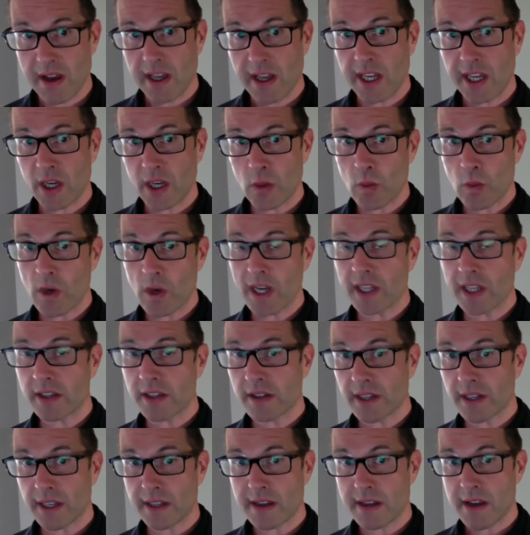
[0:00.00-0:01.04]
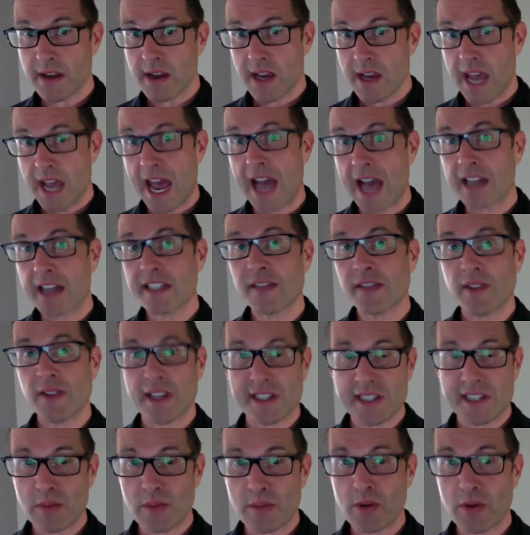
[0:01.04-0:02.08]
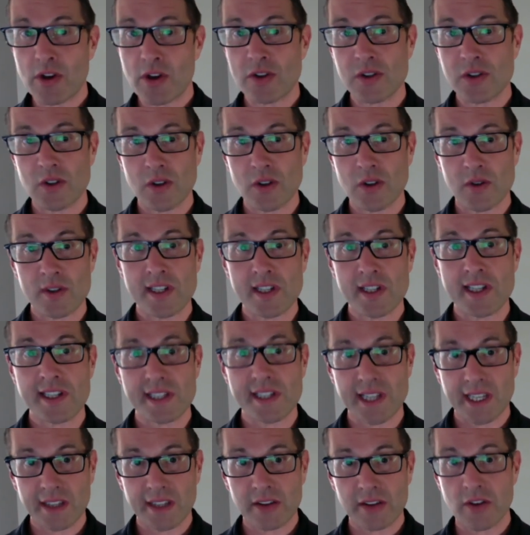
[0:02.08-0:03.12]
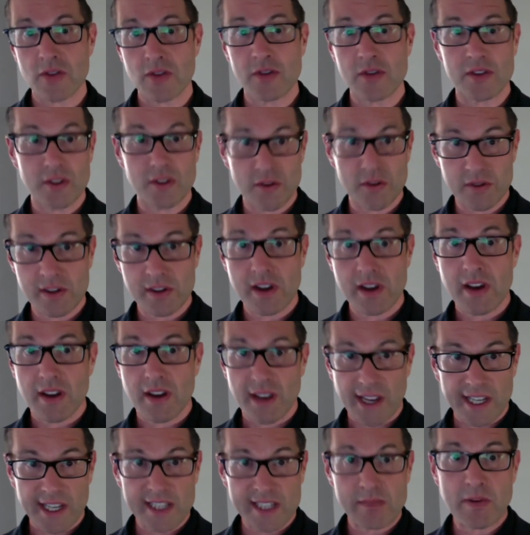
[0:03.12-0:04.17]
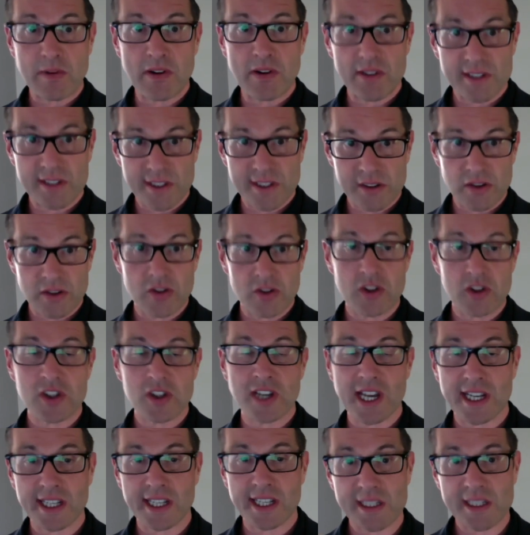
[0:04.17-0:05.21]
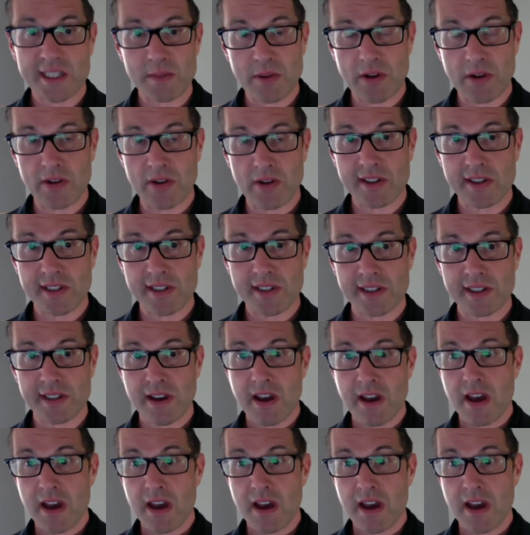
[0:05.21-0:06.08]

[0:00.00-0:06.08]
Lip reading: in a way that it activates in the person who's listening those experiences, those shared experiences.